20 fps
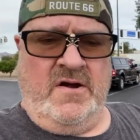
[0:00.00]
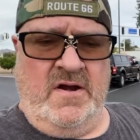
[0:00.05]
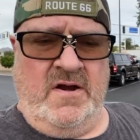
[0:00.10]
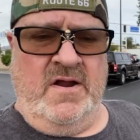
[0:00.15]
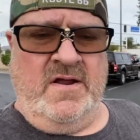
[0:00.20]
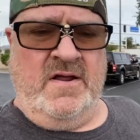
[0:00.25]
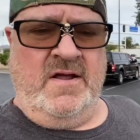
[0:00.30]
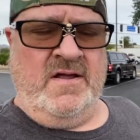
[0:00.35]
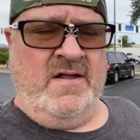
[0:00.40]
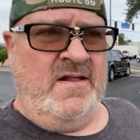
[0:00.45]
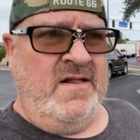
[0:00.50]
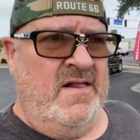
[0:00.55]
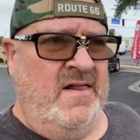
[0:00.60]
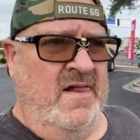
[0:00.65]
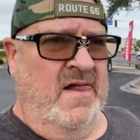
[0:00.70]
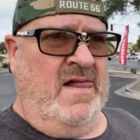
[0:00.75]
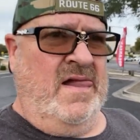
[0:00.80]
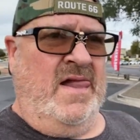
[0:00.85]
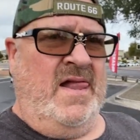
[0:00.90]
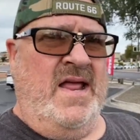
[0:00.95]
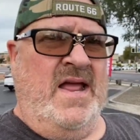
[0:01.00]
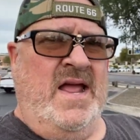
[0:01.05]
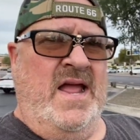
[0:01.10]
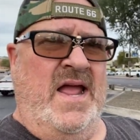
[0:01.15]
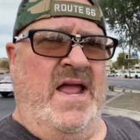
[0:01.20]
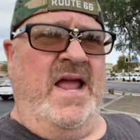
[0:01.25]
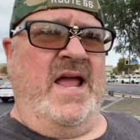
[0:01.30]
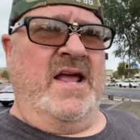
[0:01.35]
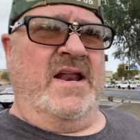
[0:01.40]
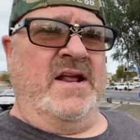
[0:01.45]
after going into
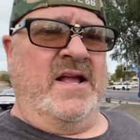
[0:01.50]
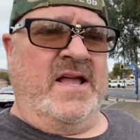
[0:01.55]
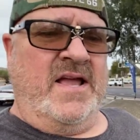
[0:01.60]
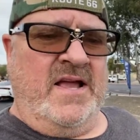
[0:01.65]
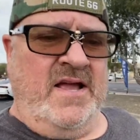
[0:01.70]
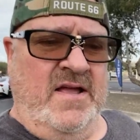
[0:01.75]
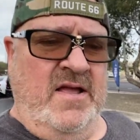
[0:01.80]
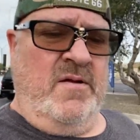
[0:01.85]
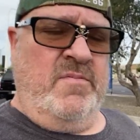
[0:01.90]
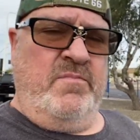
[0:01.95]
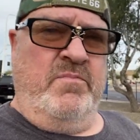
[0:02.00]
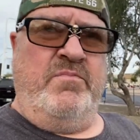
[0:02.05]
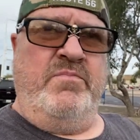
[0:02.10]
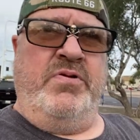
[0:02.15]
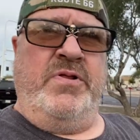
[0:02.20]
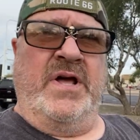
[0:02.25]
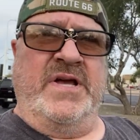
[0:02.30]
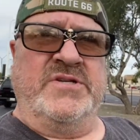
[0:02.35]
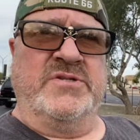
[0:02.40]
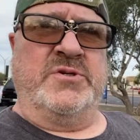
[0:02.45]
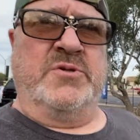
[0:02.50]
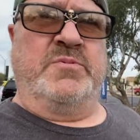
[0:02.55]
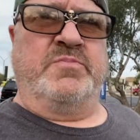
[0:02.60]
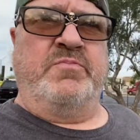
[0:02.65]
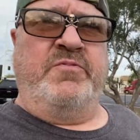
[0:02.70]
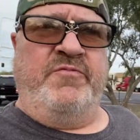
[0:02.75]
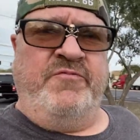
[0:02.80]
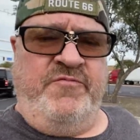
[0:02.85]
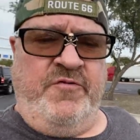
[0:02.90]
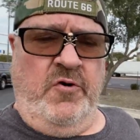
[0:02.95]
Wendy's
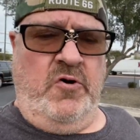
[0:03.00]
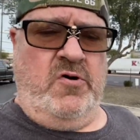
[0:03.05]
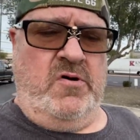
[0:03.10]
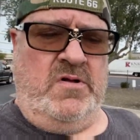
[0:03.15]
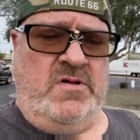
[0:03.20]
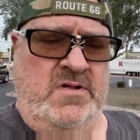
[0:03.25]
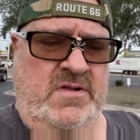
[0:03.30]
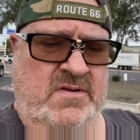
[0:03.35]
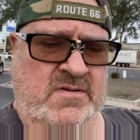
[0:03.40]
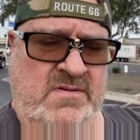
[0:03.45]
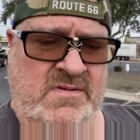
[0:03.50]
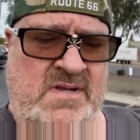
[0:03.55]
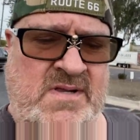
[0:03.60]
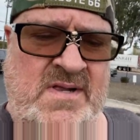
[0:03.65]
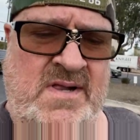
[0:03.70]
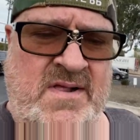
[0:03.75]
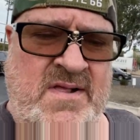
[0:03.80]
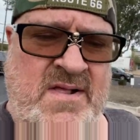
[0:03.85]
and not